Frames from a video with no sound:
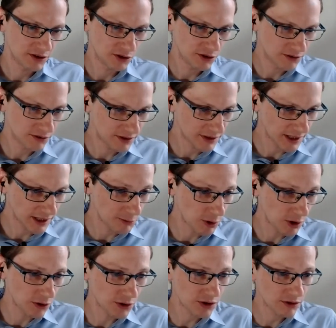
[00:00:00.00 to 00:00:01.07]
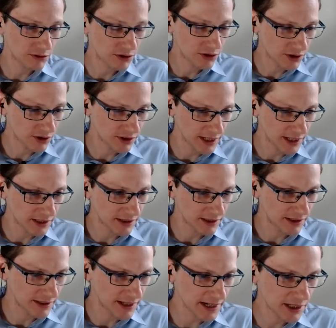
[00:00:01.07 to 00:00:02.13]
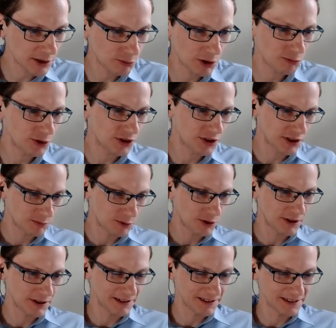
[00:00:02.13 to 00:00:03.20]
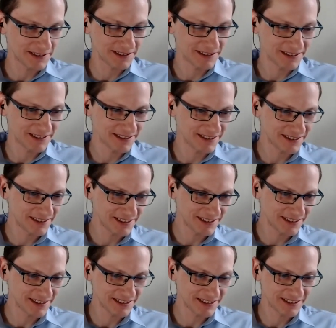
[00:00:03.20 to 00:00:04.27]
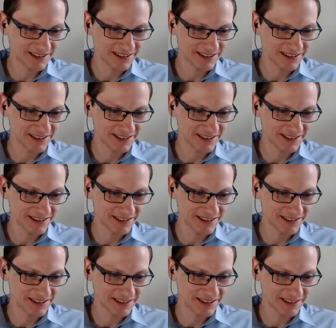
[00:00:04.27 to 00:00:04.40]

good. I will also just take the next one, which is more uh,